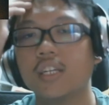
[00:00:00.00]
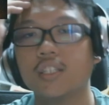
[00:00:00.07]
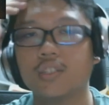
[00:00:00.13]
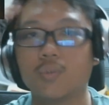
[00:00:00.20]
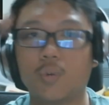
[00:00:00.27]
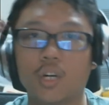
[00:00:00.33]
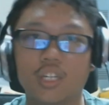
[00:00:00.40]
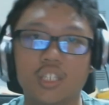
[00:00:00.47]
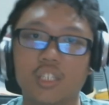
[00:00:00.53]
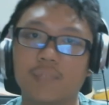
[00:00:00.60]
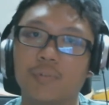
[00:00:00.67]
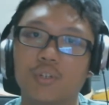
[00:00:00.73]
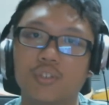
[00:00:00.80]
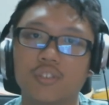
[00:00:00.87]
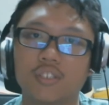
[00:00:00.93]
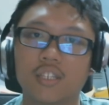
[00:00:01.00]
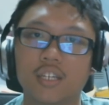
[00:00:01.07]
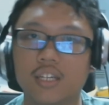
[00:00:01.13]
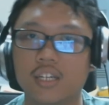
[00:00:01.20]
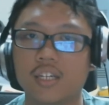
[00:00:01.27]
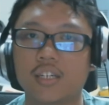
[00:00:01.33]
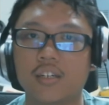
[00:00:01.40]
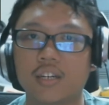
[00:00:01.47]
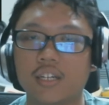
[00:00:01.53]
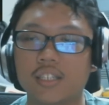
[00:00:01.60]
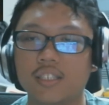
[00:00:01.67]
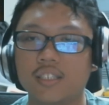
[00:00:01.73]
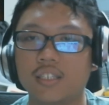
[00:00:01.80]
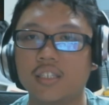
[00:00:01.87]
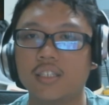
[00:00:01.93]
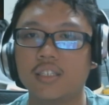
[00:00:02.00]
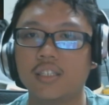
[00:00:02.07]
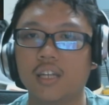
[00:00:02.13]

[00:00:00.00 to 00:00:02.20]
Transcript: to watch the post credit scene,